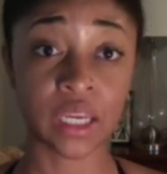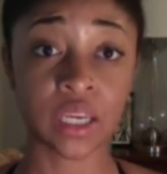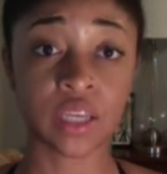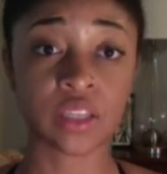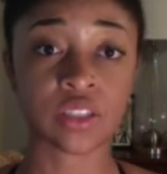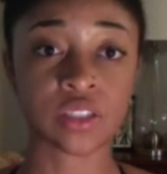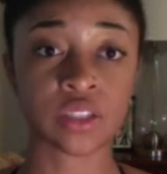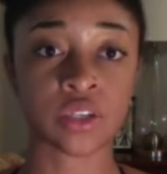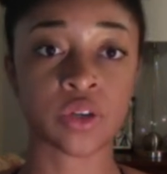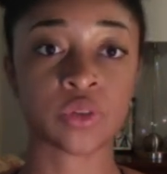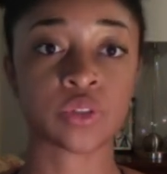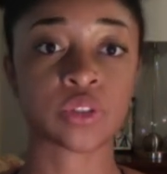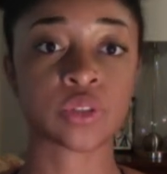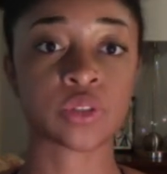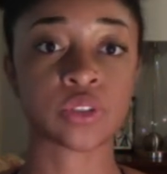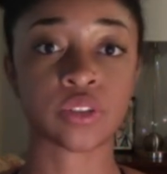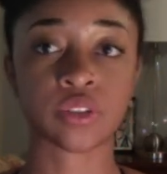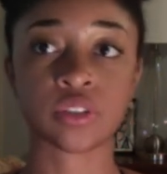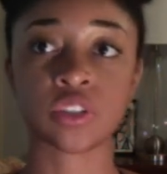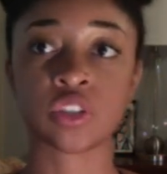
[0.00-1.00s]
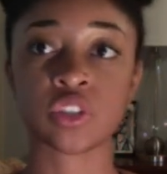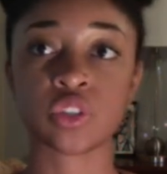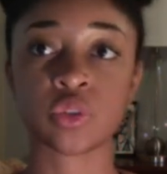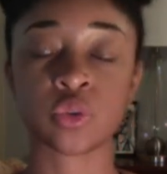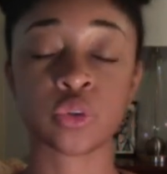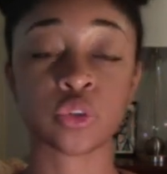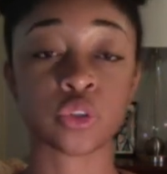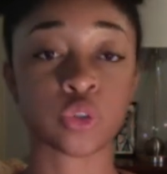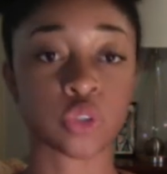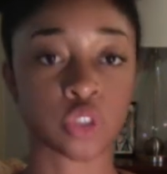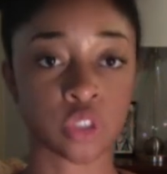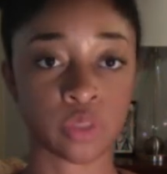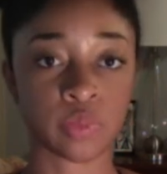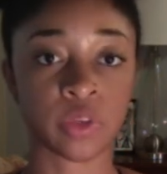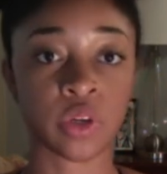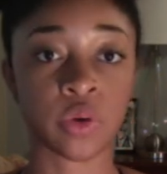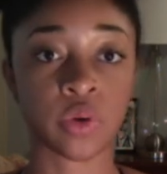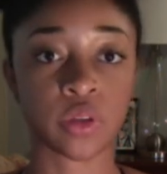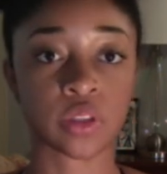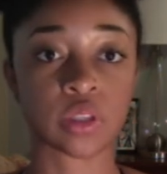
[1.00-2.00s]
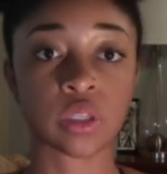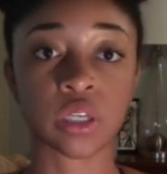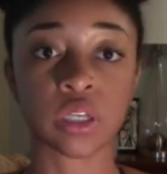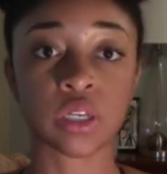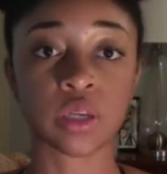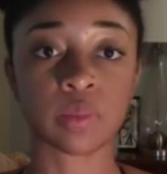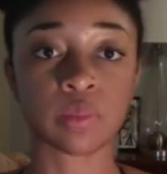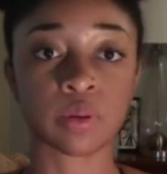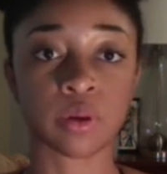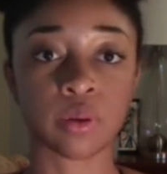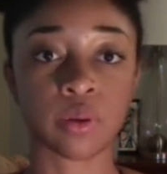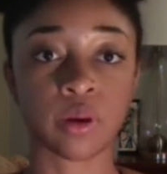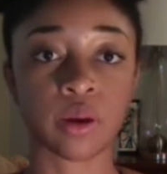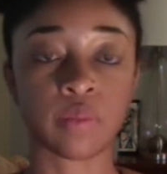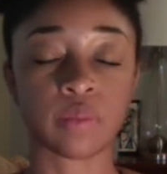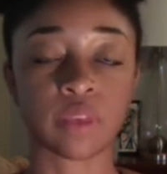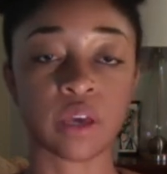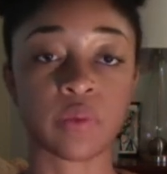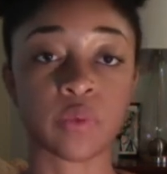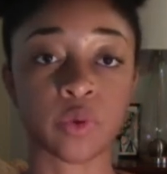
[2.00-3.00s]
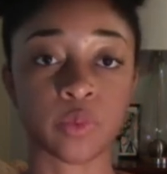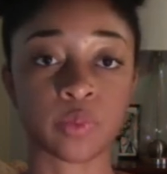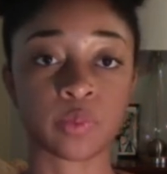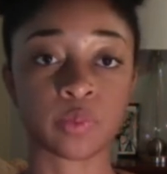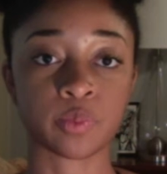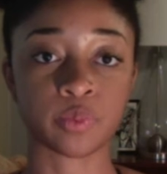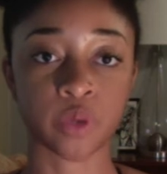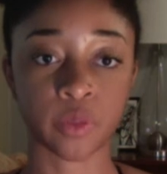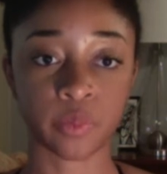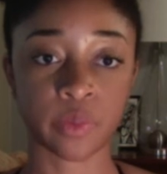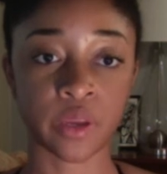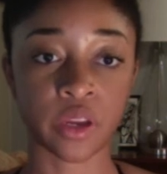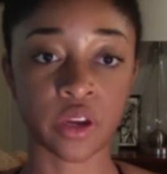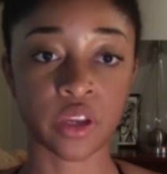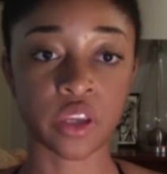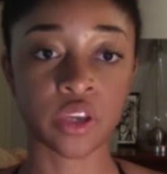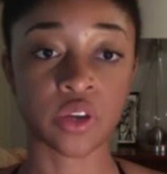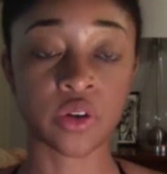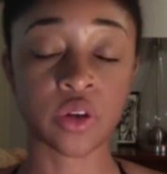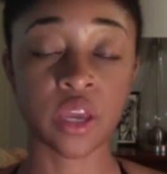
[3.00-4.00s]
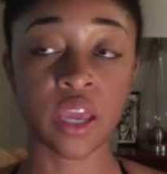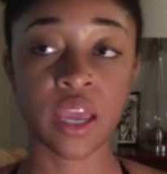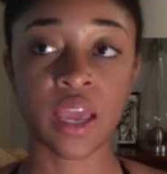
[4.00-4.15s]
to go to nursing school, you should be going to a good program that will prepare you.